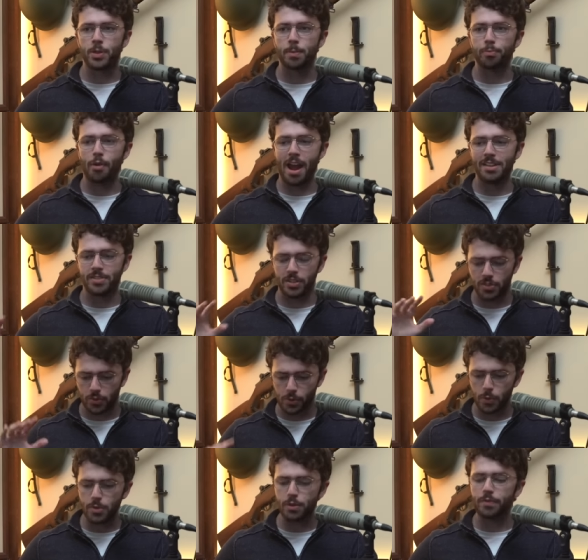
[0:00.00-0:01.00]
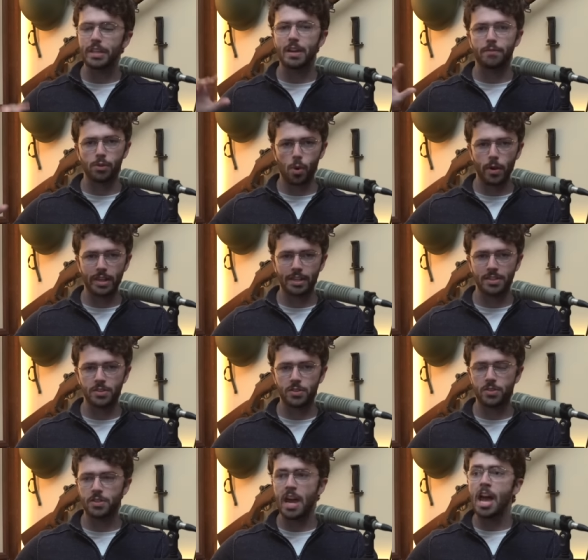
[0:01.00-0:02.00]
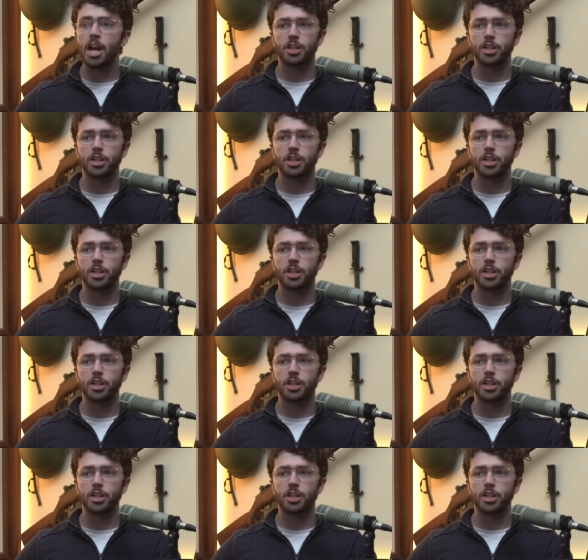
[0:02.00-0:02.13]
comprised exclusively of loyalists,